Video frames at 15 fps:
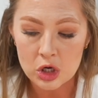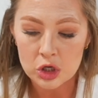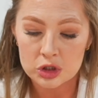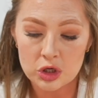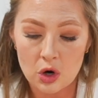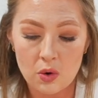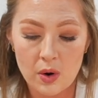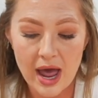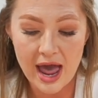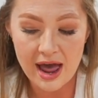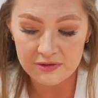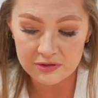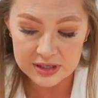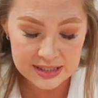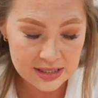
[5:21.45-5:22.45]
So
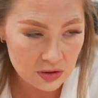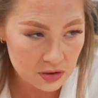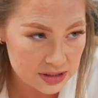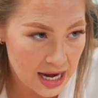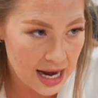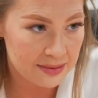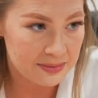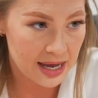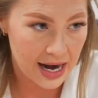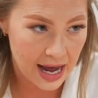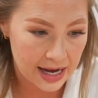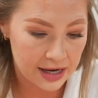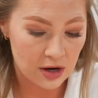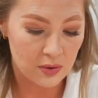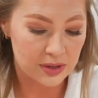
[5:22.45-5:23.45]
every single time that
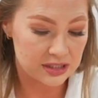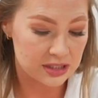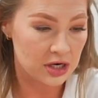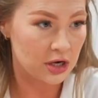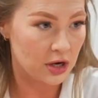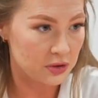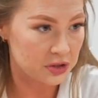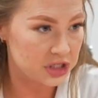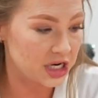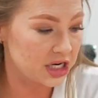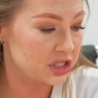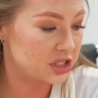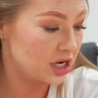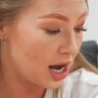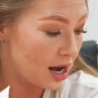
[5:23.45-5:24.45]
I go into
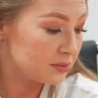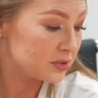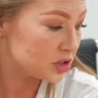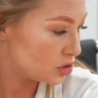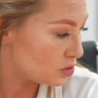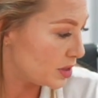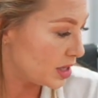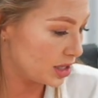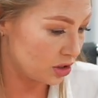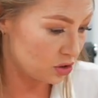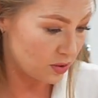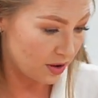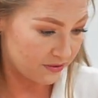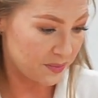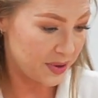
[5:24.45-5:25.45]
negotiation, I'm assuming that you
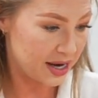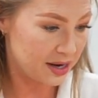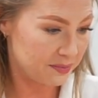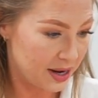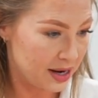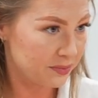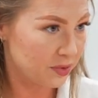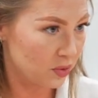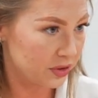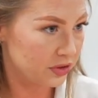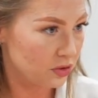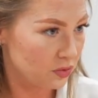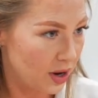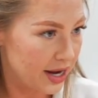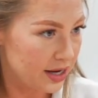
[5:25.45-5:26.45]
have a pen and paper with
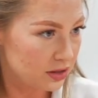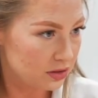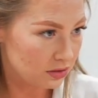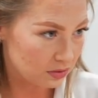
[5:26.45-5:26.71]
you, right?